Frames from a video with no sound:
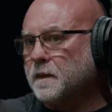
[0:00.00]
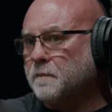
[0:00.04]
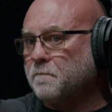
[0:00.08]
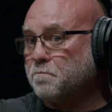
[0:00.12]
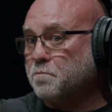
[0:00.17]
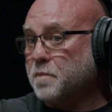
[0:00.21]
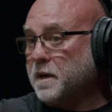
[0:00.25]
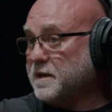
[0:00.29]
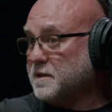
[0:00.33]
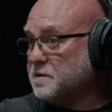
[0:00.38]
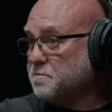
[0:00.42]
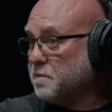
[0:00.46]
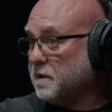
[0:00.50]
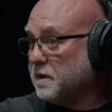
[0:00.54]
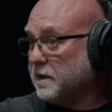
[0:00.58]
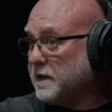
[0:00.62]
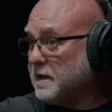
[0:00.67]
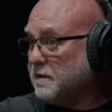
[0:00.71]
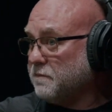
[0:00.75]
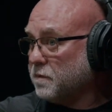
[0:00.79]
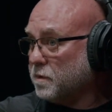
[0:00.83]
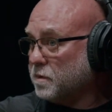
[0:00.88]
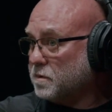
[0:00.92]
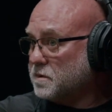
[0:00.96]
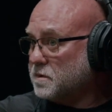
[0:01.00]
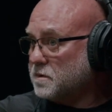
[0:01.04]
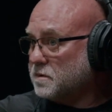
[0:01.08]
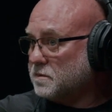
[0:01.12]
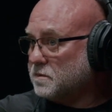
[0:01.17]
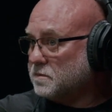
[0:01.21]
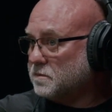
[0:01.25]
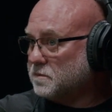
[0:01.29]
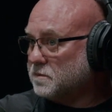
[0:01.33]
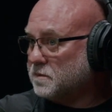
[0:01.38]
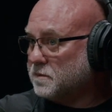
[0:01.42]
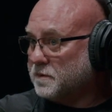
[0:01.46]
But as believers,
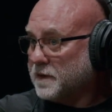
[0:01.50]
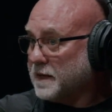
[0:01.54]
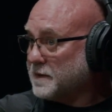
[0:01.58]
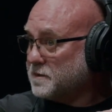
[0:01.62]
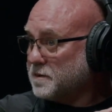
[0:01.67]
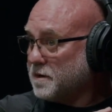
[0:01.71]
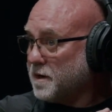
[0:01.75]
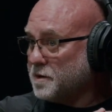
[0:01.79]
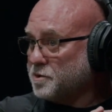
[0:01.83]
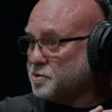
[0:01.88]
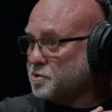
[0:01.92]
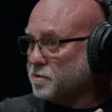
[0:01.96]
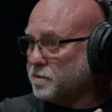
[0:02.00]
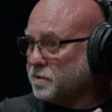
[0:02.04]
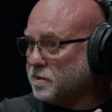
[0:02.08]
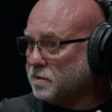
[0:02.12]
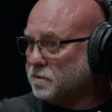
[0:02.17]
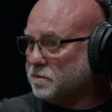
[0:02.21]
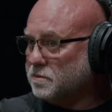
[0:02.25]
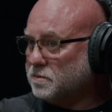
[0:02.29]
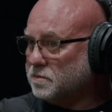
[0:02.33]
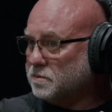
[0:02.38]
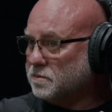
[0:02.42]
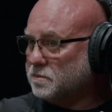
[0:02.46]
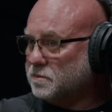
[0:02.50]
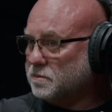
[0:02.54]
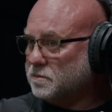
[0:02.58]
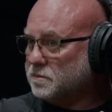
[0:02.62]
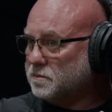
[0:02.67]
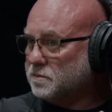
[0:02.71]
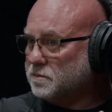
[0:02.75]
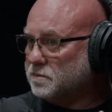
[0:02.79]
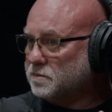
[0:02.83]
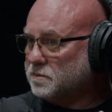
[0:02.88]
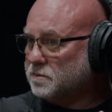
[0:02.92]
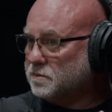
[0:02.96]
that's not true
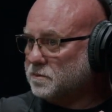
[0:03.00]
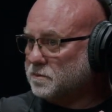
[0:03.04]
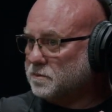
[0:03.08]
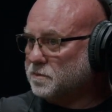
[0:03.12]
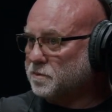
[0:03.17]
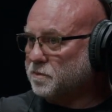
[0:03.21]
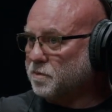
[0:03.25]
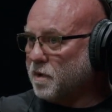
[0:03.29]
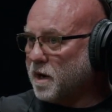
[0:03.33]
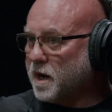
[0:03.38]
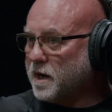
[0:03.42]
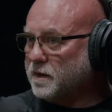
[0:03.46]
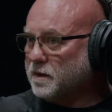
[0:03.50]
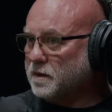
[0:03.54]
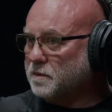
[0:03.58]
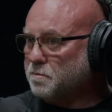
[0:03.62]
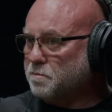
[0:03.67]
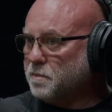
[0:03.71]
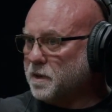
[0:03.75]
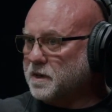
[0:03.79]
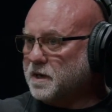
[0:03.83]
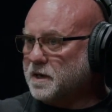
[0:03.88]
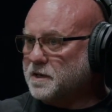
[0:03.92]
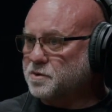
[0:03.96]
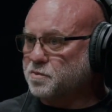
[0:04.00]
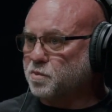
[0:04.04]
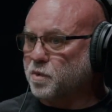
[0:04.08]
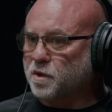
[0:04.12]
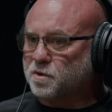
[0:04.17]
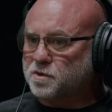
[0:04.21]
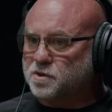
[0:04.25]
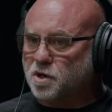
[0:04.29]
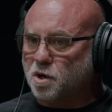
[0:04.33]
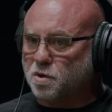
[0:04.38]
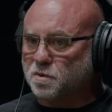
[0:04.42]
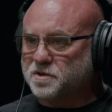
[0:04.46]
right? right? Because we're
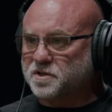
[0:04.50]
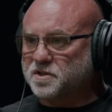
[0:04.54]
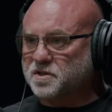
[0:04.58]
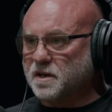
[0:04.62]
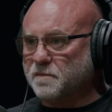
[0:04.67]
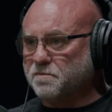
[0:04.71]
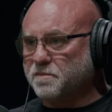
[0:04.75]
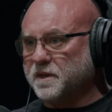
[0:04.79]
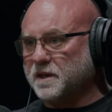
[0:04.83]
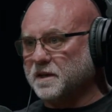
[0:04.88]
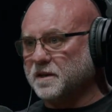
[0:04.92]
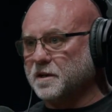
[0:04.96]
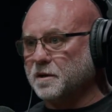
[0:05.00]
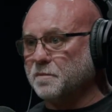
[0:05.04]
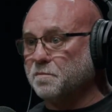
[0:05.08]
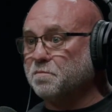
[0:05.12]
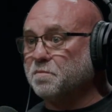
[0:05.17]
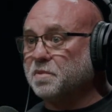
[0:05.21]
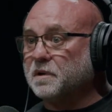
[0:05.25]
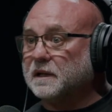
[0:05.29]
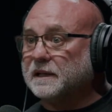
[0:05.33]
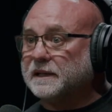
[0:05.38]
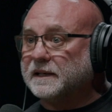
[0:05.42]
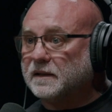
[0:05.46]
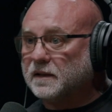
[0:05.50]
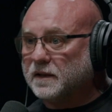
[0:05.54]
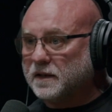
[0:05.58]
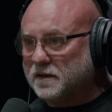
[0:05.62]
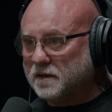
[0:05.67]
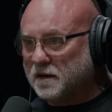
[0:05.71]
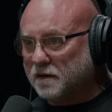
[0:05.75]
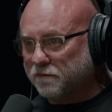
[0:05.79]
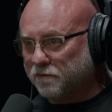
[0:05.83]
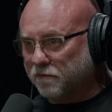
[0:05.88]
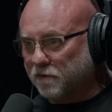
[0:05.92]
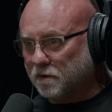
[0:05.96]
told something completely
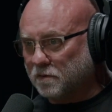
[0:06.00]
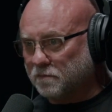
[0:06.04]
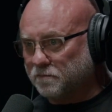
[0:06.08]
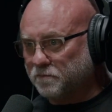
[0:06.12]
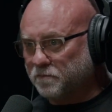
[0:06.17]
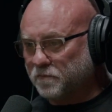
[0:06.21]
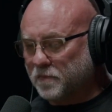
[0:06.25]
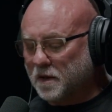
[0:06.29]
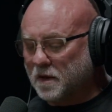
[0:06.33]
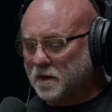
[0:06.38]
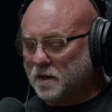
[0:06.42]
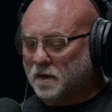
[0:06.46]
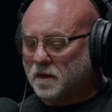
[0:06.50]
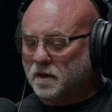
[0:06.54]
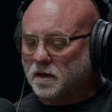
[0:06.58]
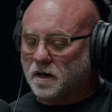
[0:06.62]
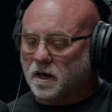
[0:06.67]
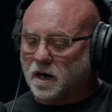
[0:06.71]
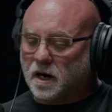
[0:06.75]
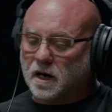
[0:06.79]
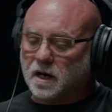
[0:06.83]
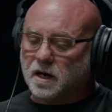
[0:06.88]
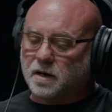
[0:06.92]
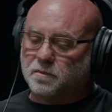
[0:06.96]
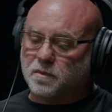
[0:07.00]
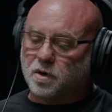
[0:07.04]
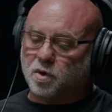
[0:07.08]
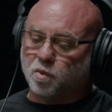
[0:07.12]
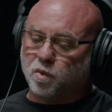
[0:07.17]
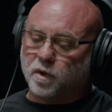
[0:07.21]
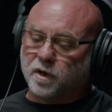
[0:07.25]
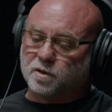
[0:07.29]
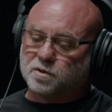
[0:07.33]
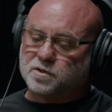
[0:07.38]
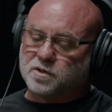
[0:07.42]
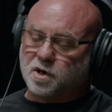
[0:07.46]
different. Um,
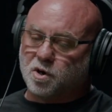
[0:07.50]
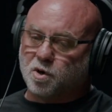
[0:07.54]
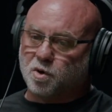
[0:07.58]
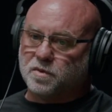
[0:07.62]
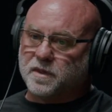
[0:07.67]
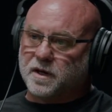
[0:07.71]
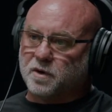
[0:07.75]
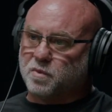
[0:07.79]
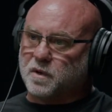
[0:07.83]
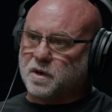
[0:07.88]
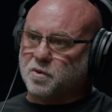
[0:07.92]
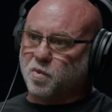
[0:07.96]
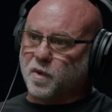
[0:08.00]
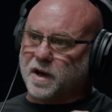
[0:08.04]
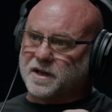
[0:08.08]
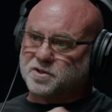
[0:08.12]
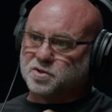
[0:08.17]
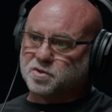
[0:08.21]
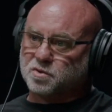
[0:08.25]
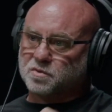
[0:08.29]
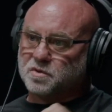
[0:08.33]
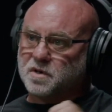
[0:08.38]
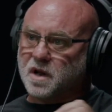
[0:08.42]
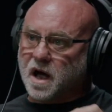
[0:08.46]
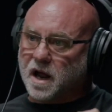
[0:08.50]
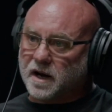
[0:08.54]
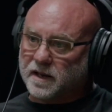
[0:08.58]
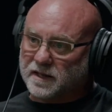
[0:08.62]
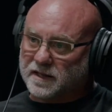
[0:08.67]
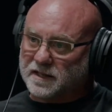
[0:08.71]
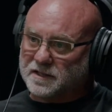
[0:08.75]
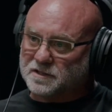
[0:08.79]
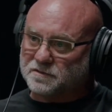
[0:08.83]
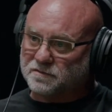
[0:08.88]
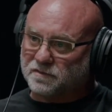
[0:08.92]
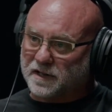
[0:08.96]
we're told that we wrestle not
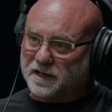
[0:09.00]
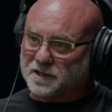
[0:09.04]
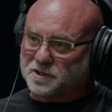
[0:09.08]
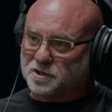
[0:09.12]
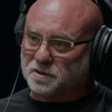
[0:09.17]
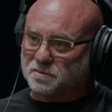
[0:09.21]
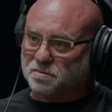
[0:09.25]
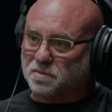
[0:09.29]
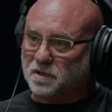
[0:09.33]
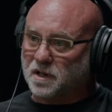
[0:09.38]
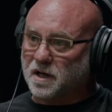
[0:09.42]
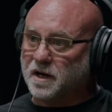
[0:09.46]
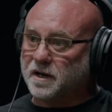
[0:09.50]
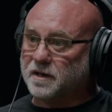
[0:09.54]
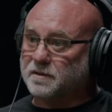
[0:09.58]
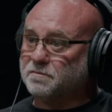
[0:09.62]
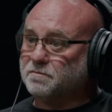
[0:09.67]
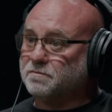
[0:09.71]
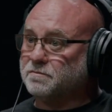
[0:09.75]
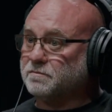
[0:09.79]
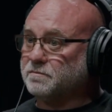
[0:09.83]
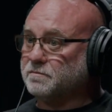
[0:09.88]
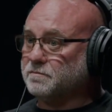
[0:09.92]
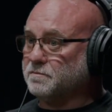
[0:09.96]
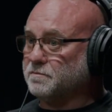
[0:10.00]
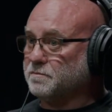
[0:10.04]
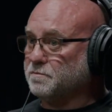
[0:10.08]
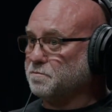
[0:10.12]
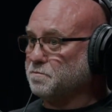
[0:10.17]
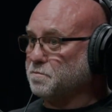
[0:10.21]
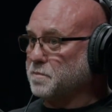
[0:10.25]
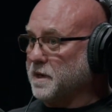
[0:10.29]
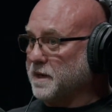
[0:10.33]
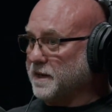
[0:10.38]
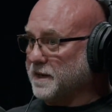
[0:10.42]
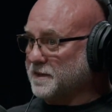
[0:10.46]
against flesh and blood,
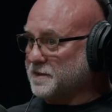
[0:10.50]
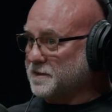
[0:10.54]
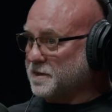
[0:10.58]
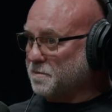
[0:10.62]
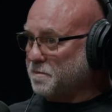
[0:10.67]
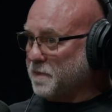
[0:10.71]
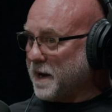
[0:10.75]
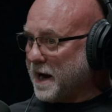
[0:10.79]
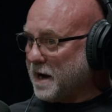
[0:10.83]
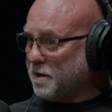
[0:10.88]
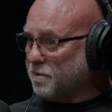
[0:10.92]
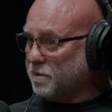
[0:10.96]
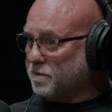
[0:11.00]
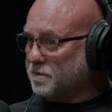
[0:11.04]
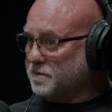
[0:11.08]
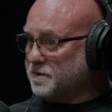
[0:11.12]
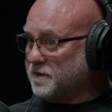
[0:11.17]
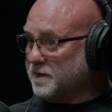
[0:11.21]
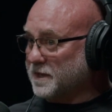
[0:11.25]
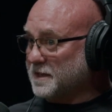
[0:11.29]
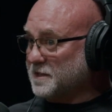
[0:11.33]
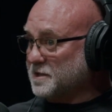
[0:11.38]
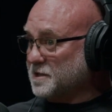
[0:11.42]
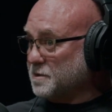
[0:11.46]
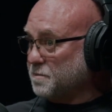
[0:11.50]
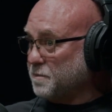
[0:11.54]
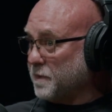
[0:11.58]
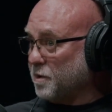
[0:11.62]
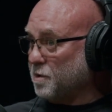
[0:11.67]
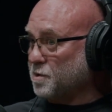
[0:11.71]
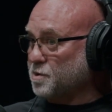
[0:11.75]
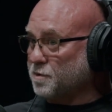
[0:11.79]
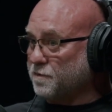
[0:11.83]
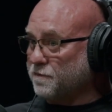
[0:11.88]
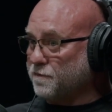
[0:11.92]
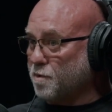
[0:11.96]
but against the powers, right. against
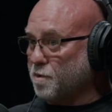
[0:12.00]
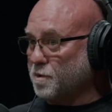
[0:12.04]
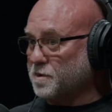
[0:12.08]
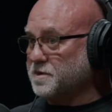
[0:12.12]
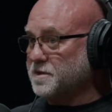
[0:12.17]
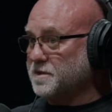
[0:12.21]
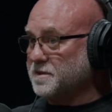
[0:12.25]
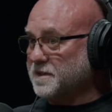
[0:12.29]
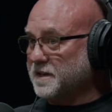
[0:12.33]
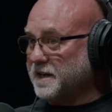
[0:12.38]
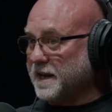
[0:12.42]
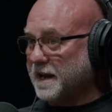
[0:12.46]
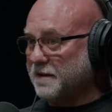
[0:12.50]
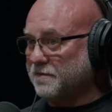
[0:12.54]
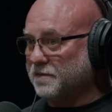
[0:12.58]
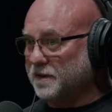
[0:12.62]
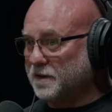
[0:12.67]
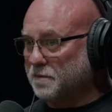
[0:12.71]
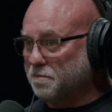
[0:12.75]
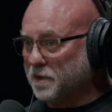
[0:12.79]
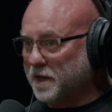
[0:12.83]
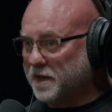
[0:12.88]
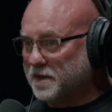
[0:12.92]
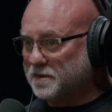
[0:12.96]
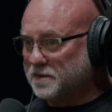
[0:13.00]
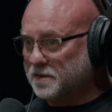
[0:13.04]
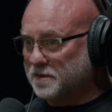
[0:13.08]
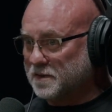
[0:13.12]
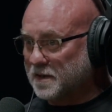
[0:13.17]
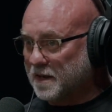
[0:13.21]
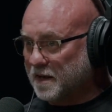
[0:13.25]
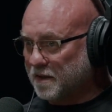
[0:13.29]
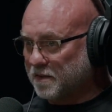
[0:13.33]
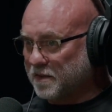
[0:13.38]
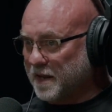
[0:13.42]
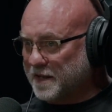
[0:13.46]
spiritual forces in heavenly places.
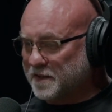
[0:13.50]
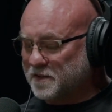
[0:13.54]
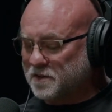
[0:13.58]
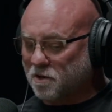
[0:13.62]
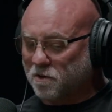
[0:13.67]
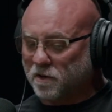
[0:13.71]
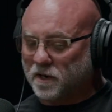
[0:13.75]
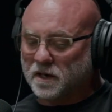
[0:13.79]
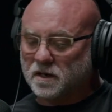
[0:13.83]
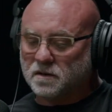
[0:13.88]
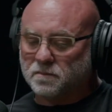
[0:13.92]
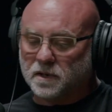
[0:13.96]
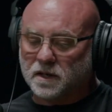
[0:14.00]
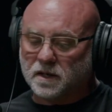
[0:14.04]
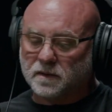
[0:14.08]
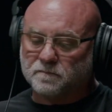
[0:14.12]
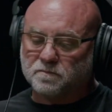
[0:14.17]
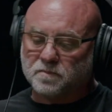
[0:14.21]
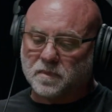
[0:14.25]
That's our enemy.